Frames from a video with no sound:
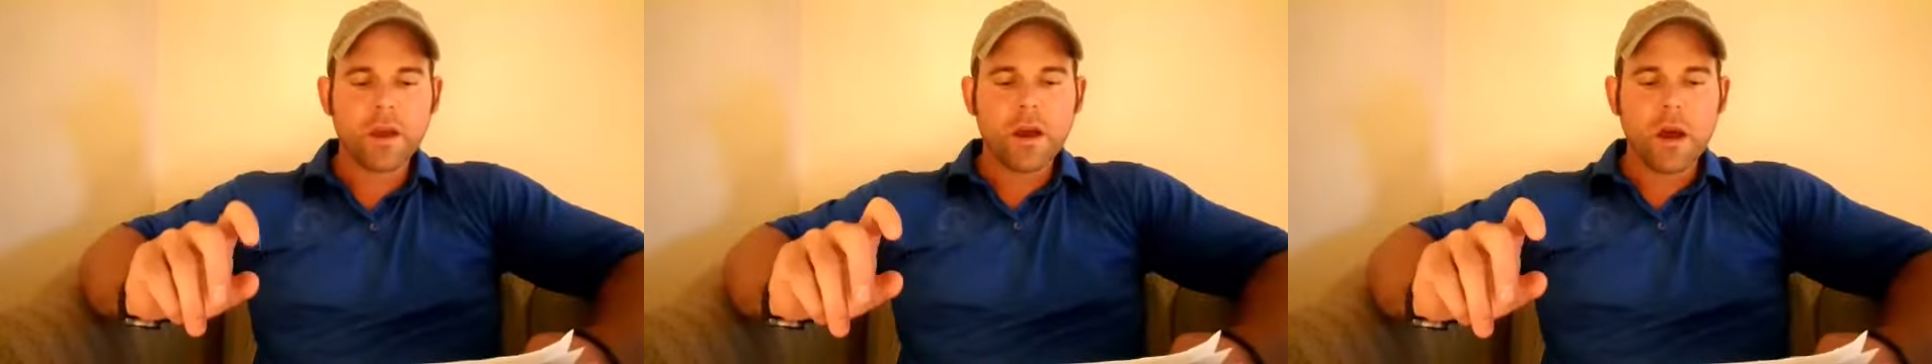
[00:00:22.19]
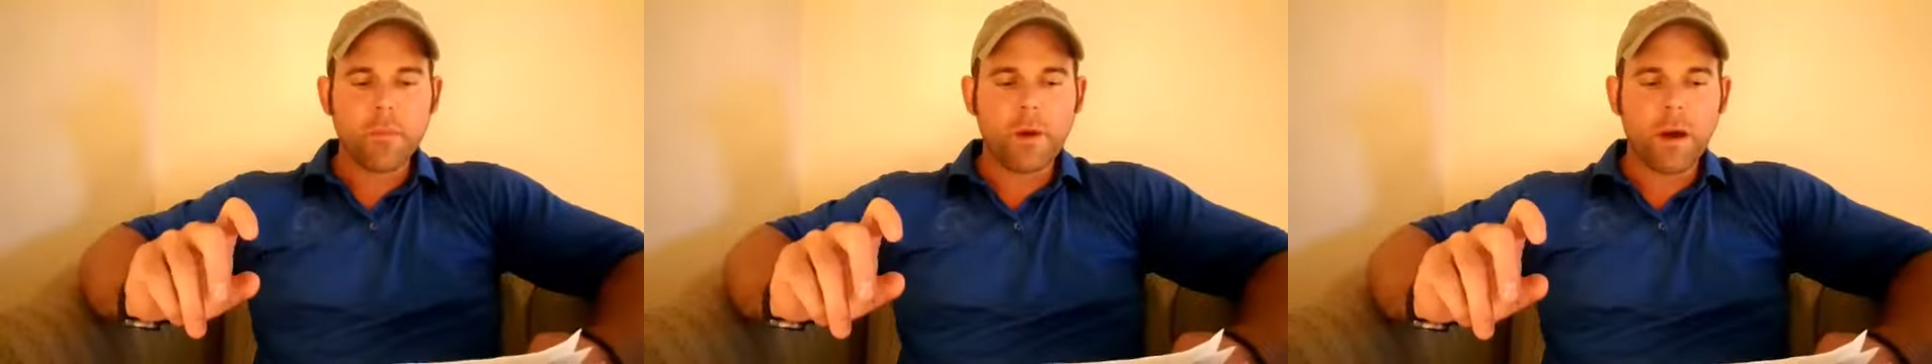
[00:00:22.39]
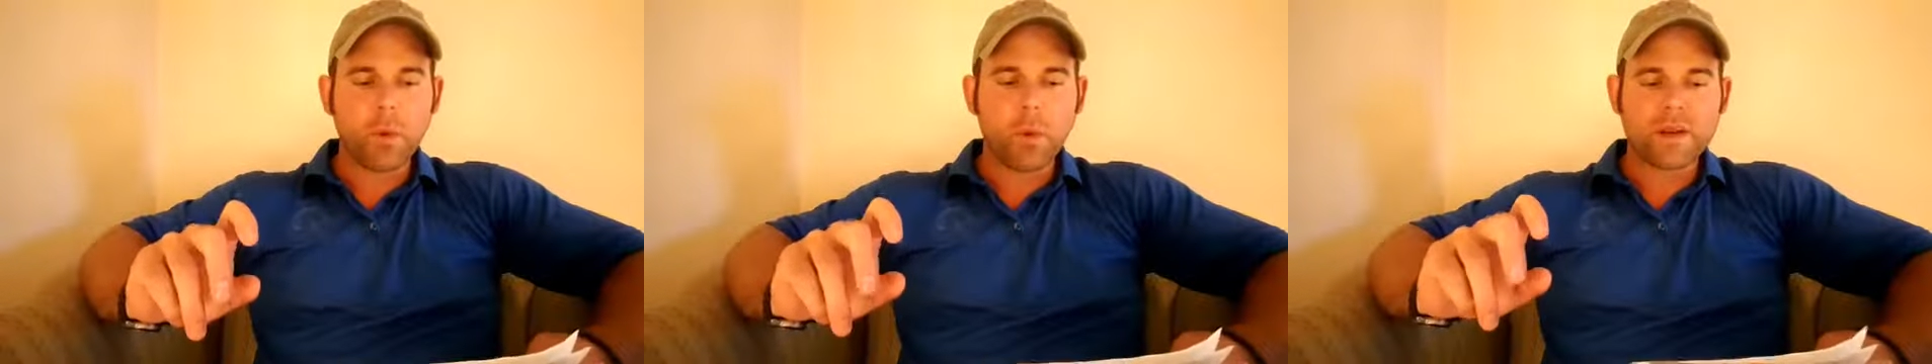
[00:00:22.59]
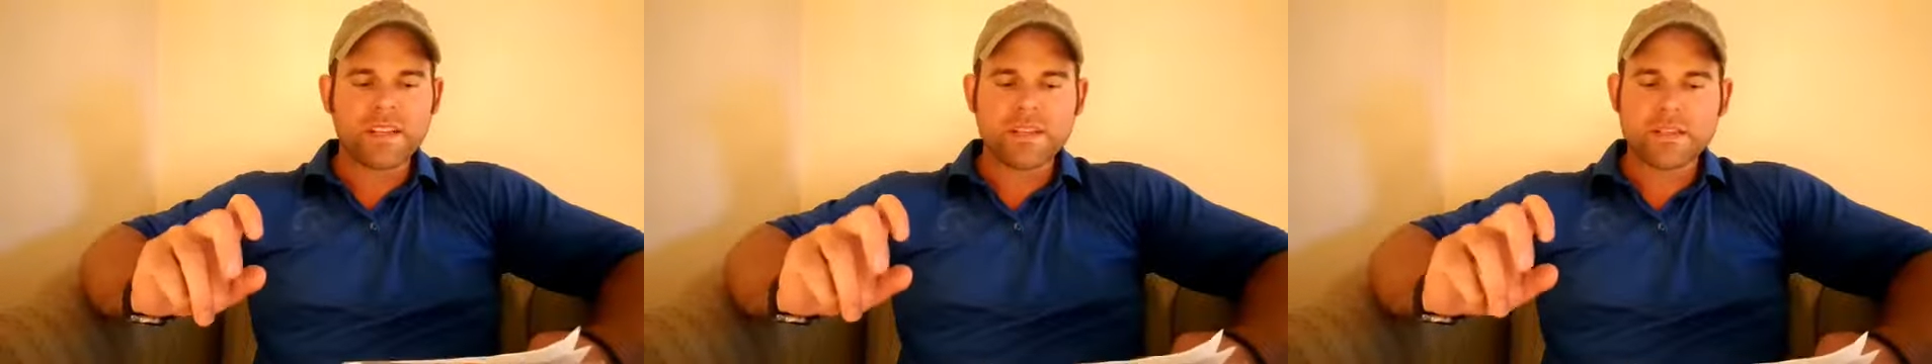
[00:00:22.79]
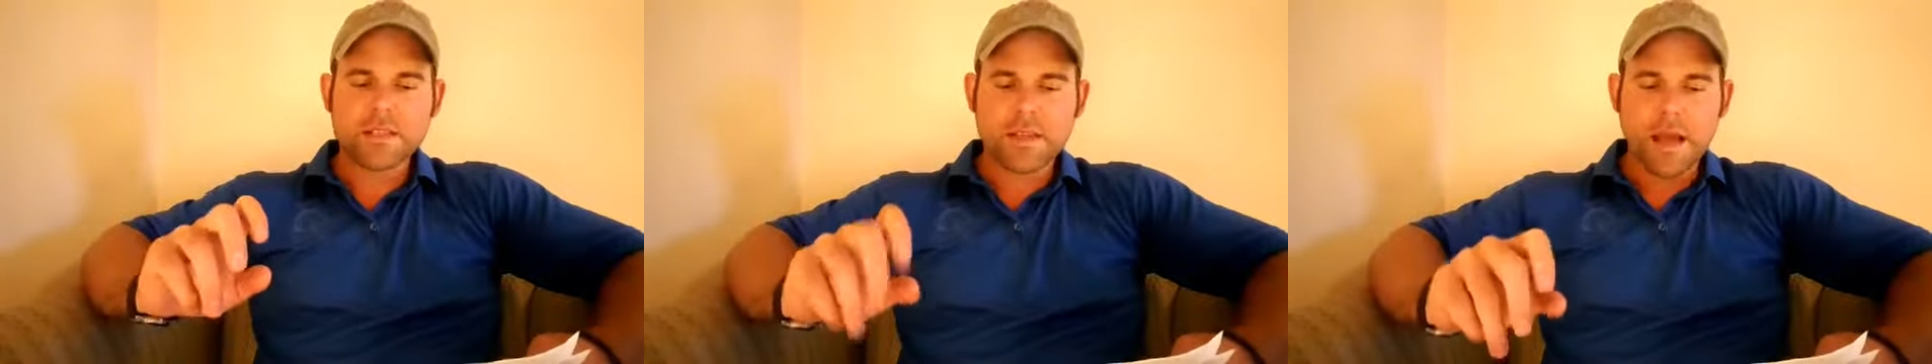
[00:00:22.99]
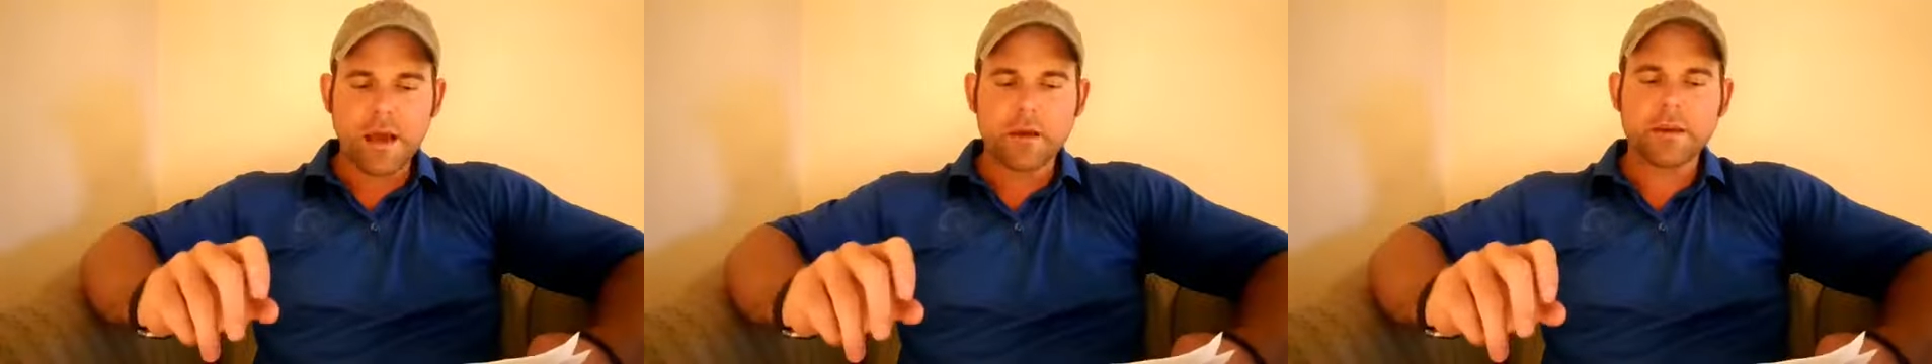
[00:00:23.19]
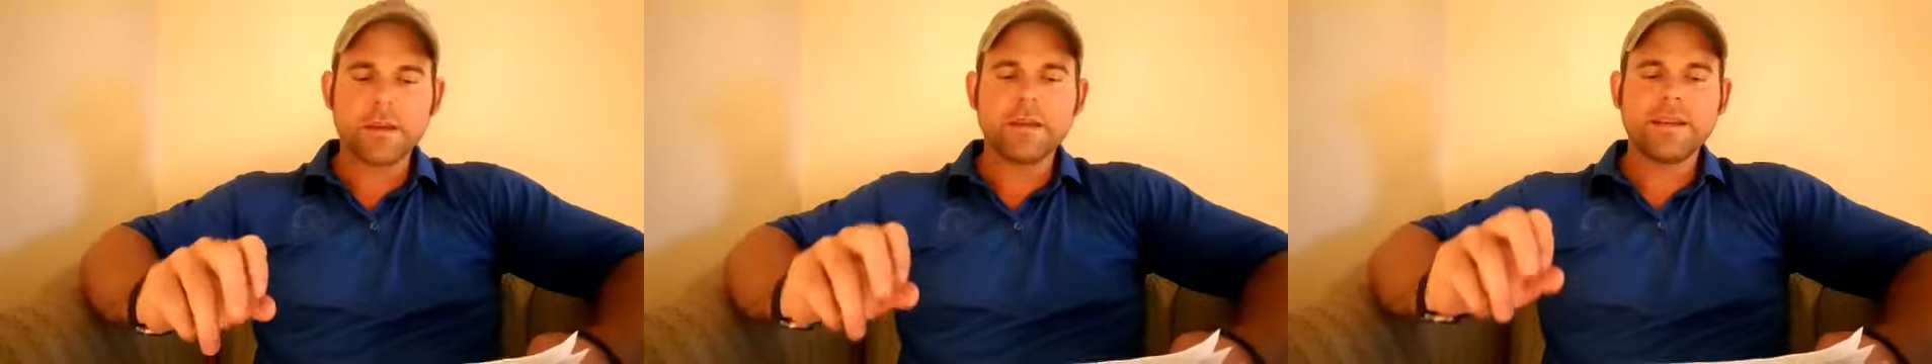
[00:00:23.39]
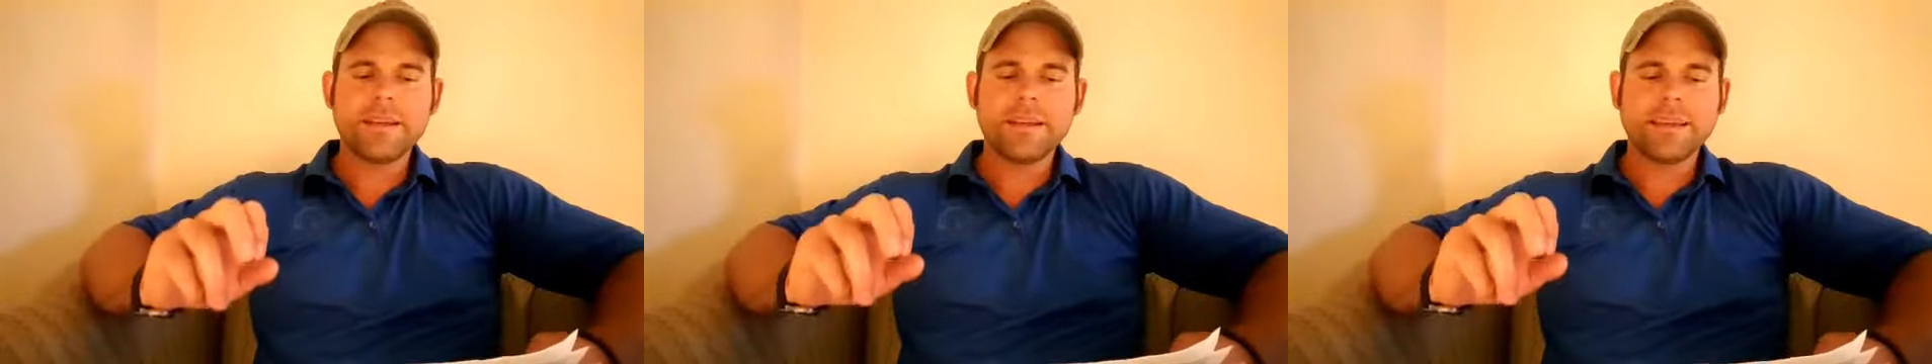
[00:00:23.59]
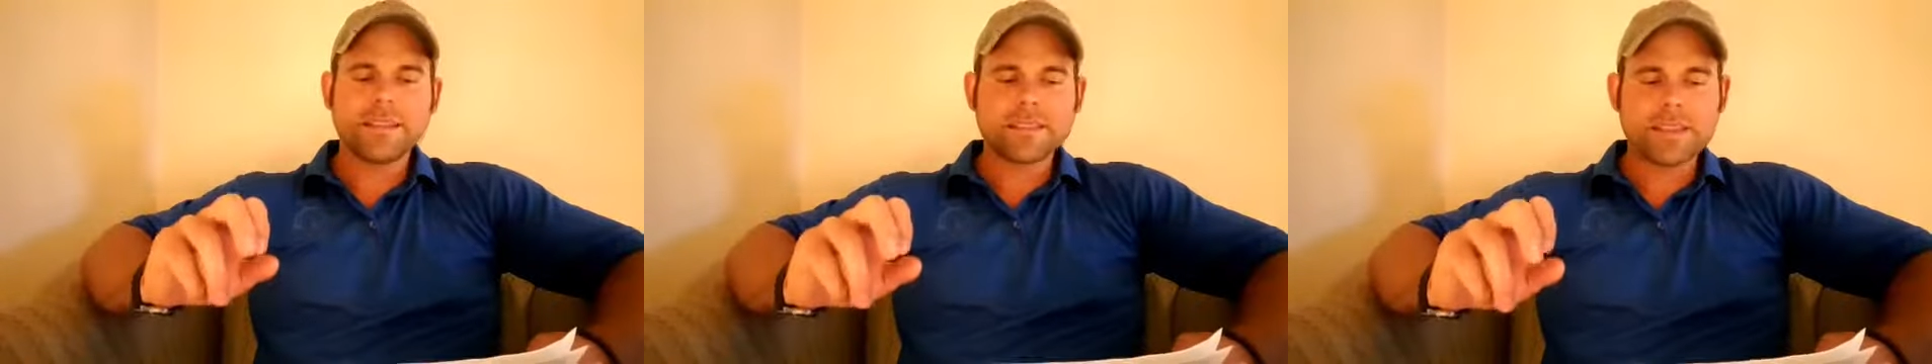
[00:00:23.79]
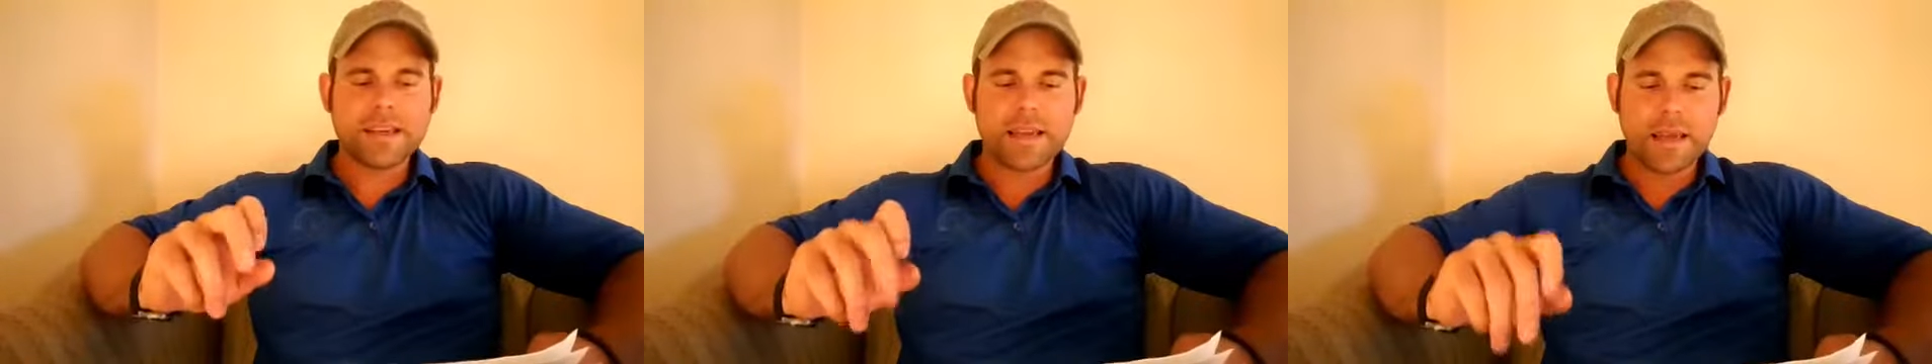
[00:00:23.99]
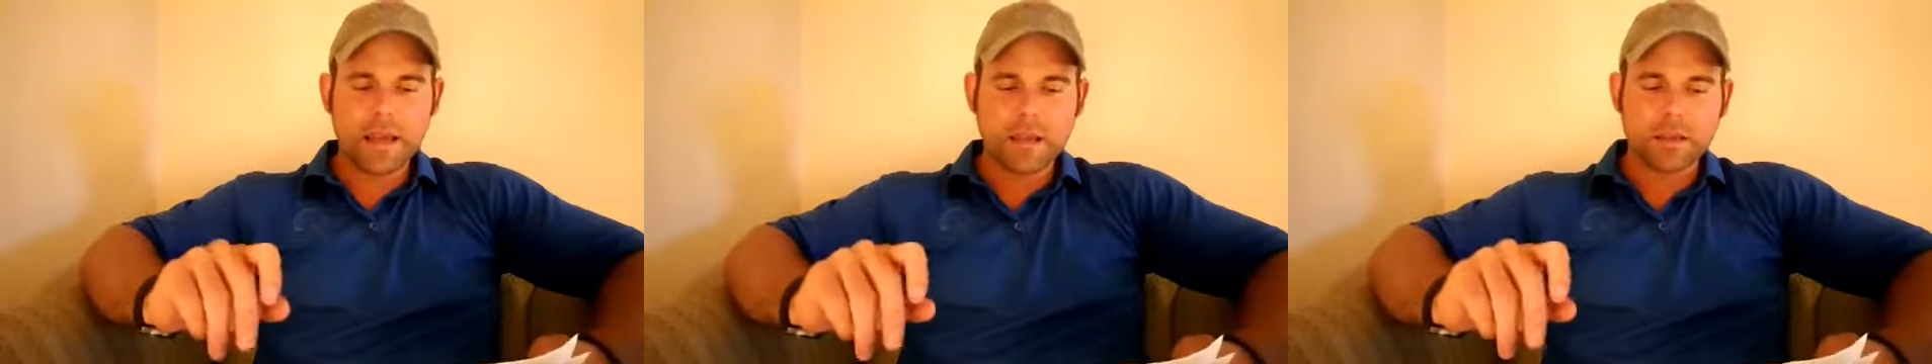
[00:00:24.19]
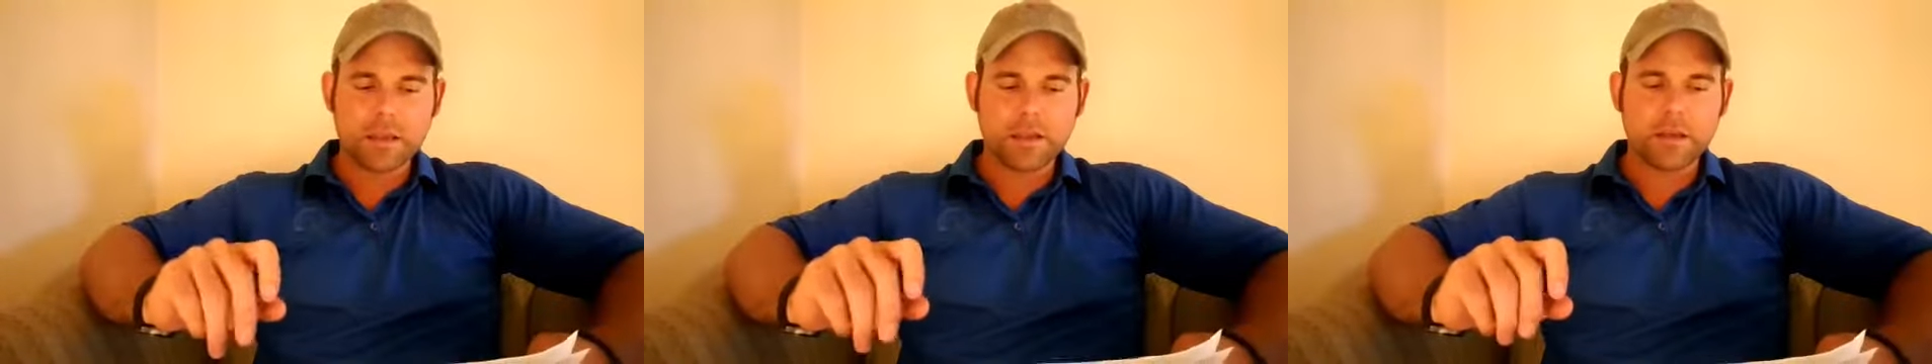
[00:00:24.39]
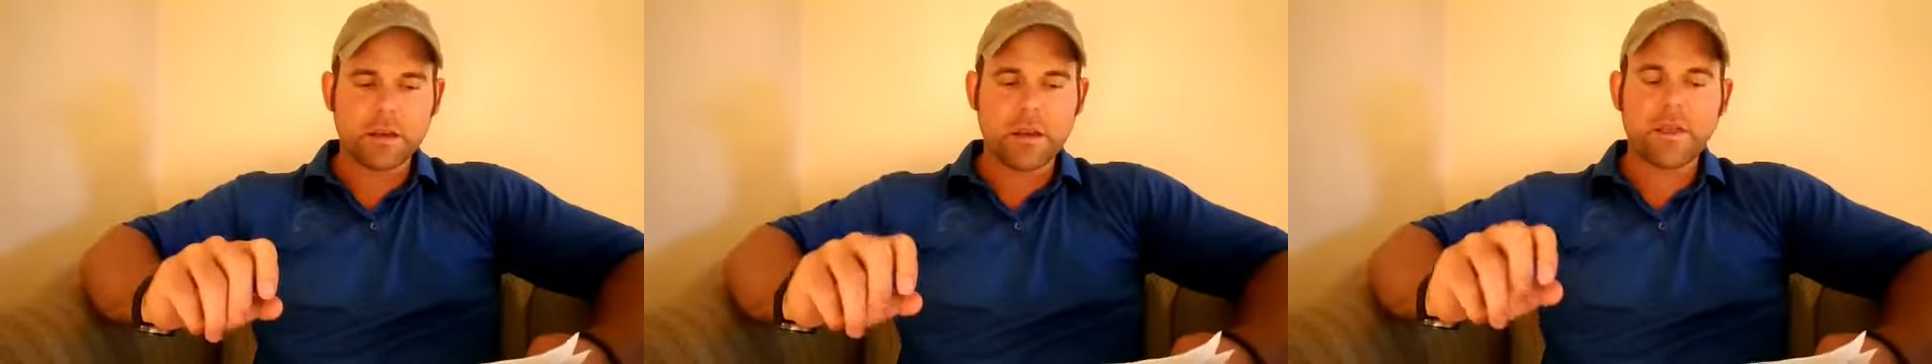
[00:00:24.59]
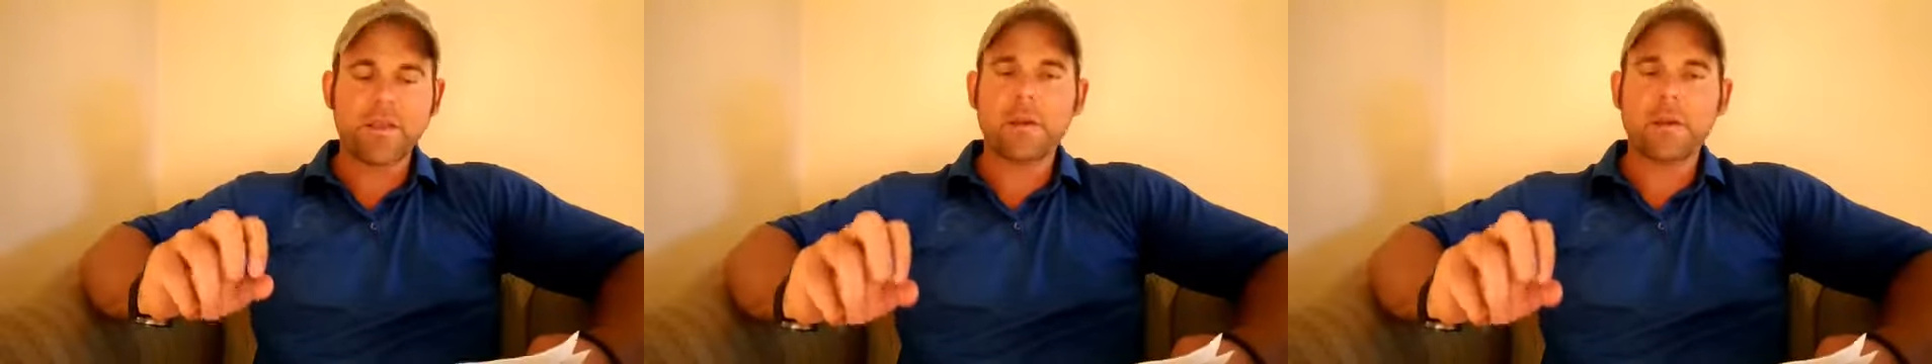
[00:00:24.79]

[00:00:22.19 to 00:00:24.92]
about when a stallion gets gelded,